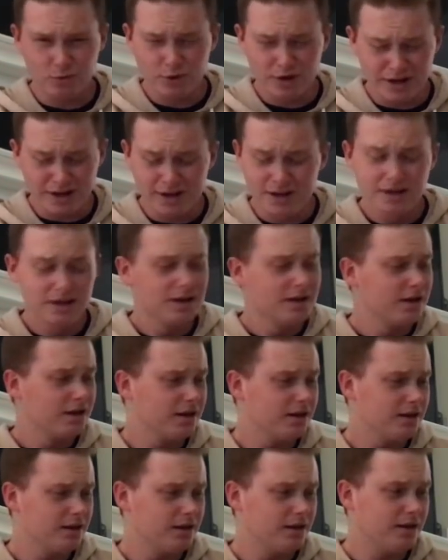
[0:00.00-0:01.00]
way,
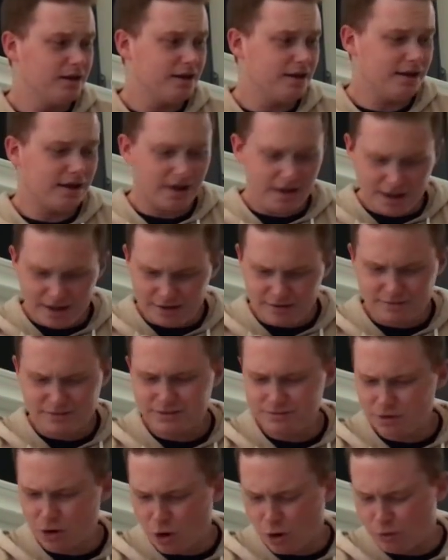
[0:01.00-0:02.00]

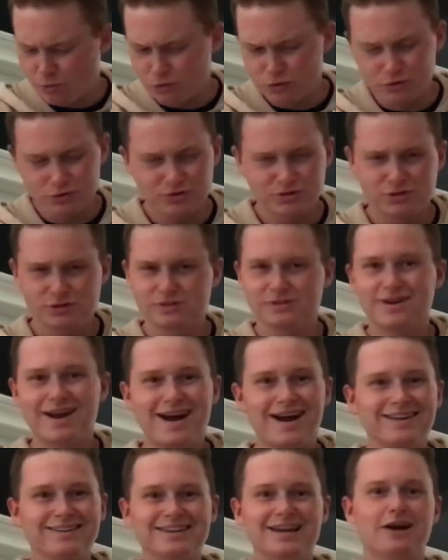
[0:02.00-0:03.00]
almost
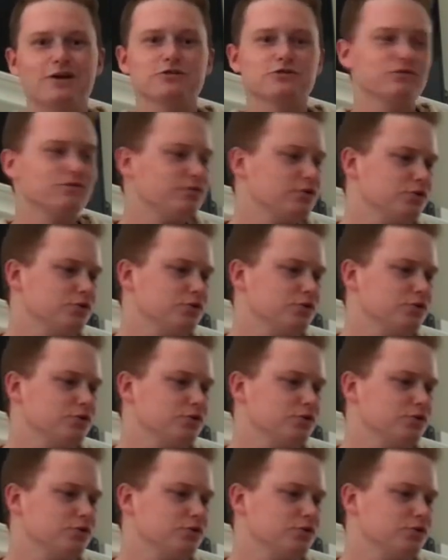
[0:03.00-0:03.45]
9,000